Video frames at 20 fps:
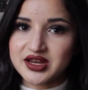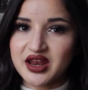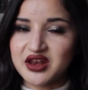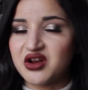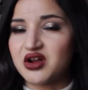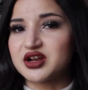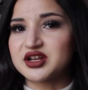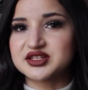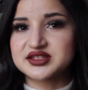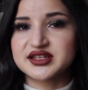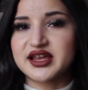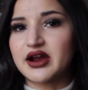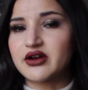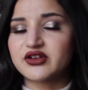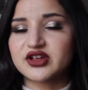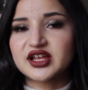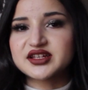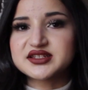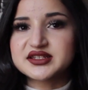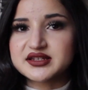And honestly,
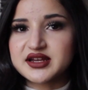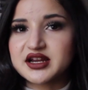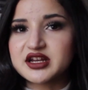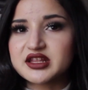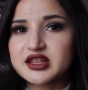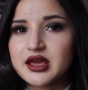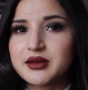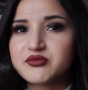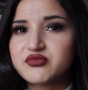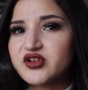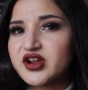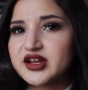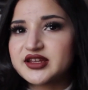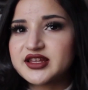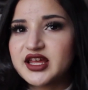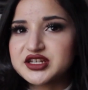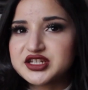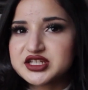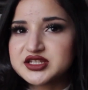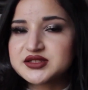Hourglass is kind of that
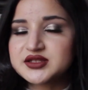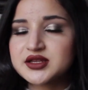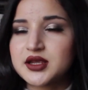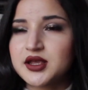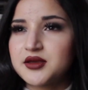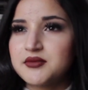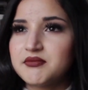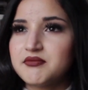brand that just